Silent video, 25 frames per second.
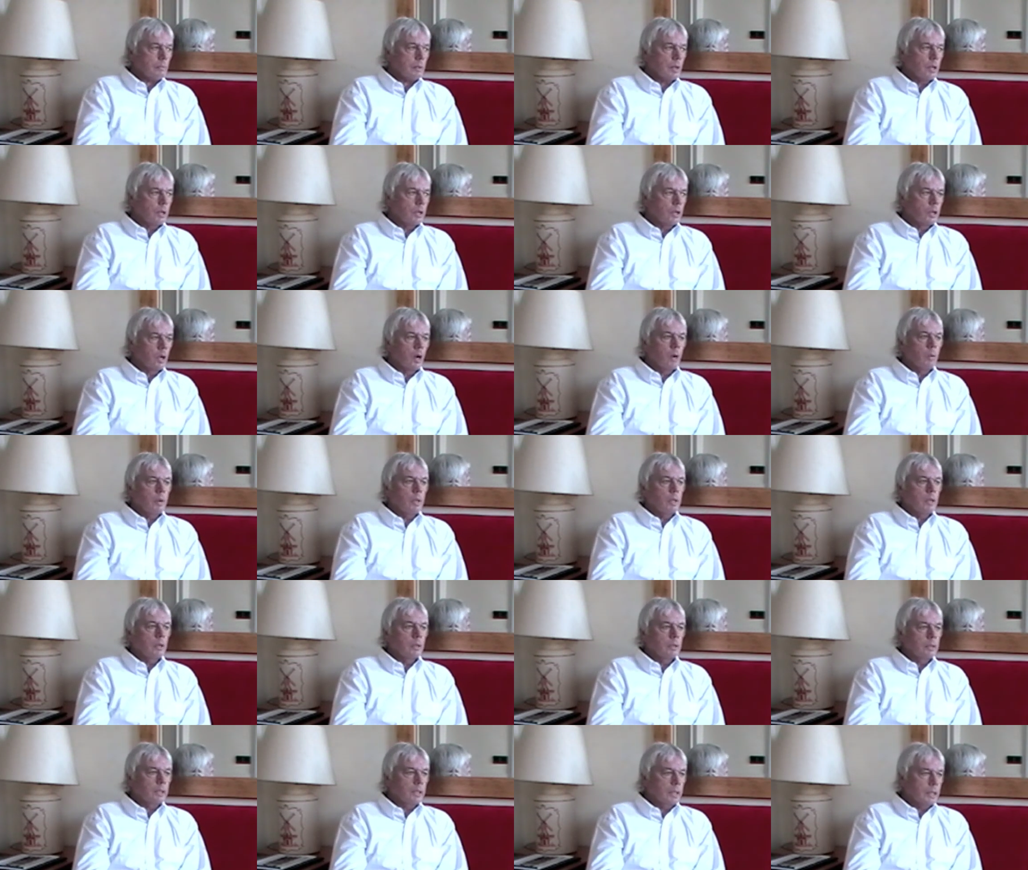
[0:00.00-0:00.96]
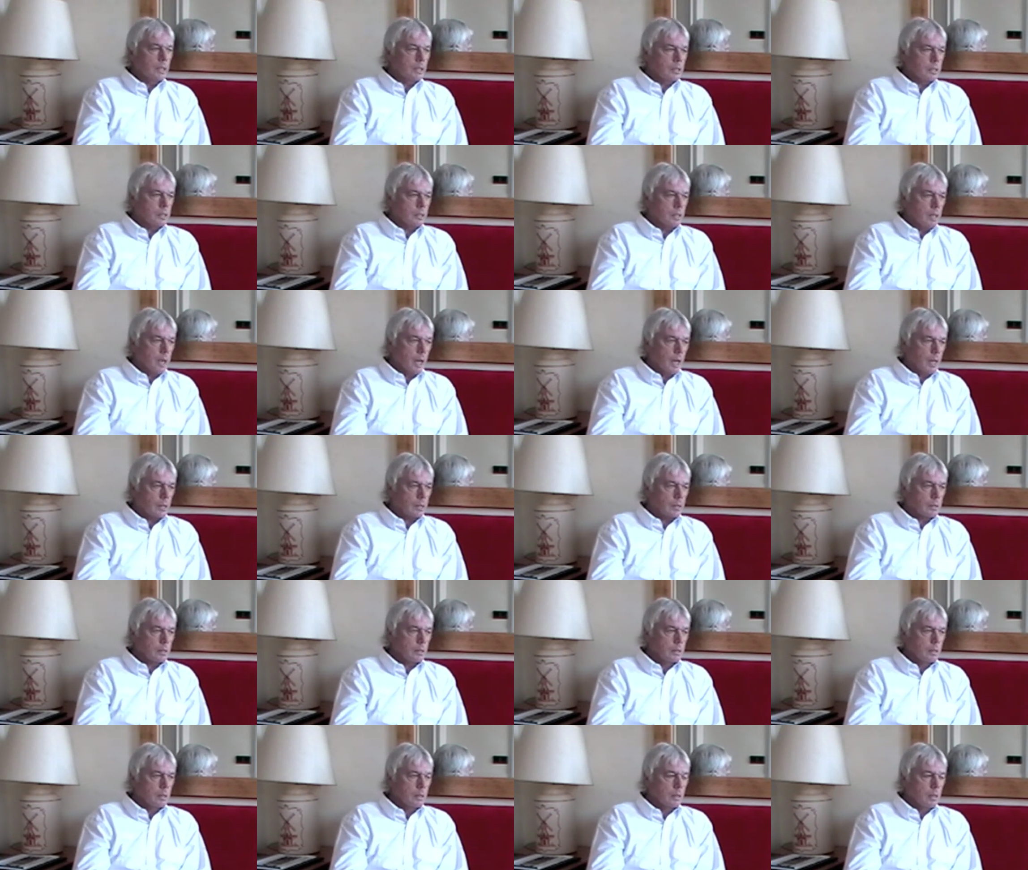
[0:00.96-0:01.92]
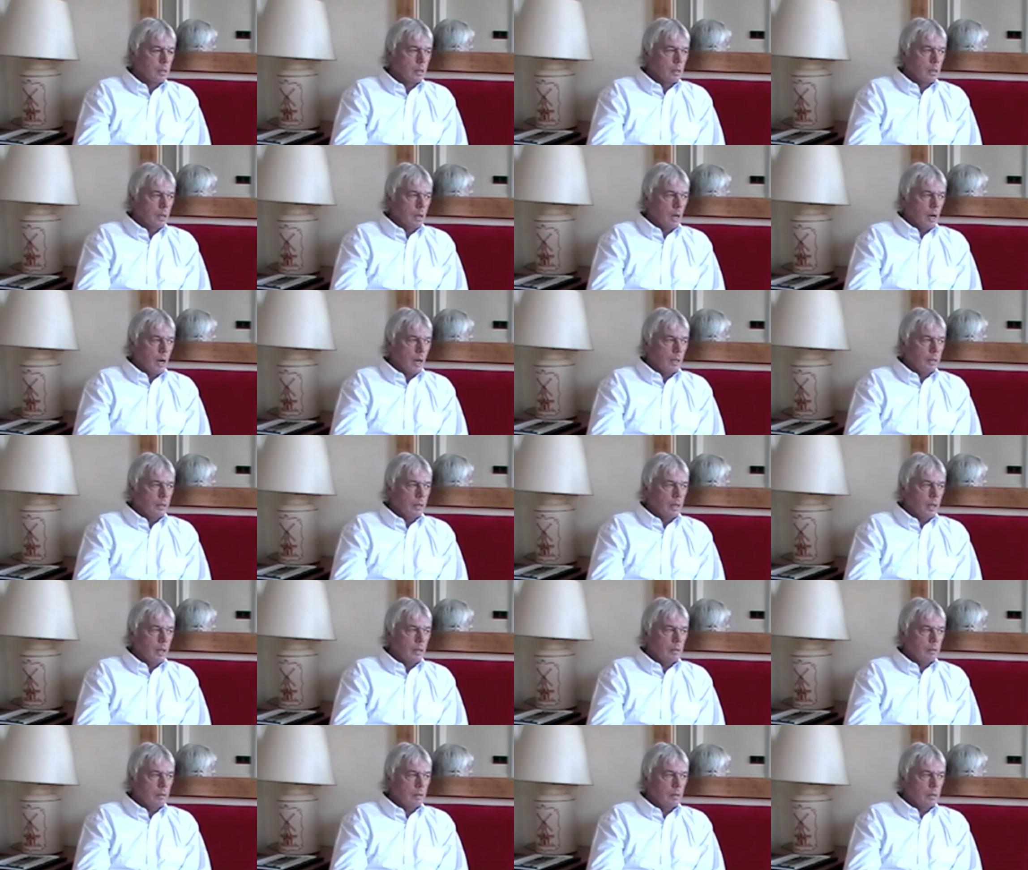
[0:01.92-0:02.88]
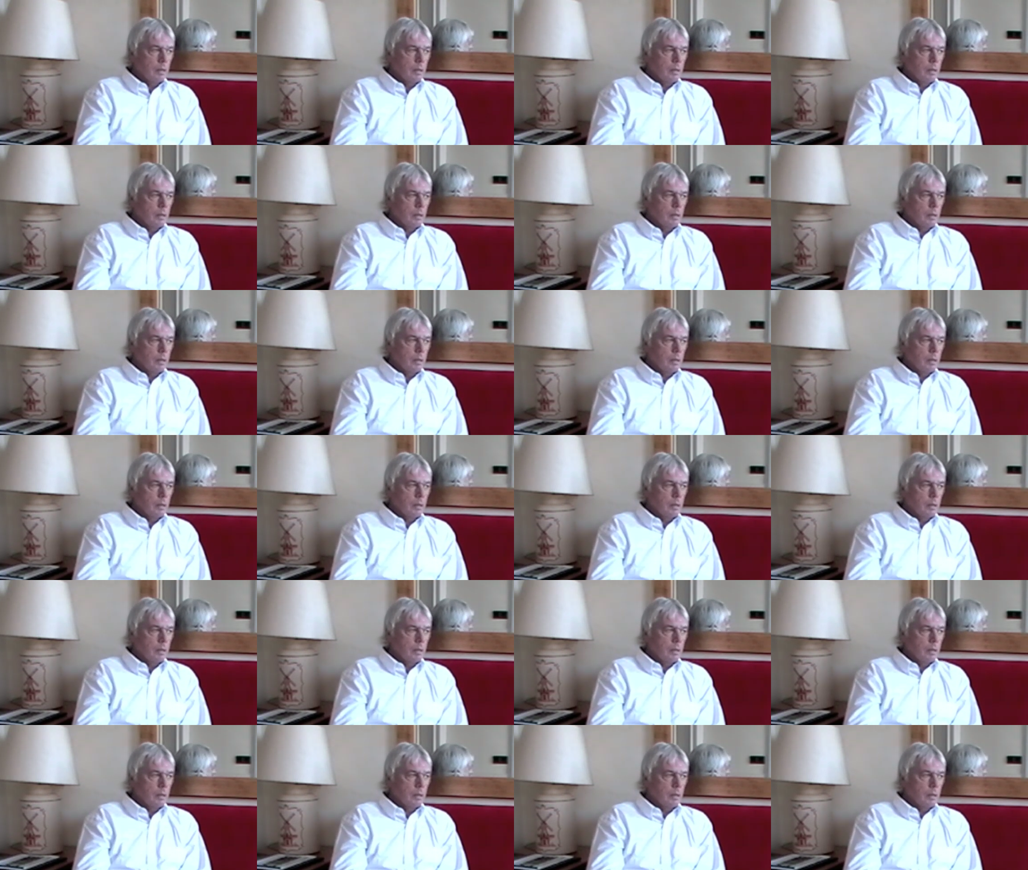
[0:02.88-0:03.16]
and going on the internet and then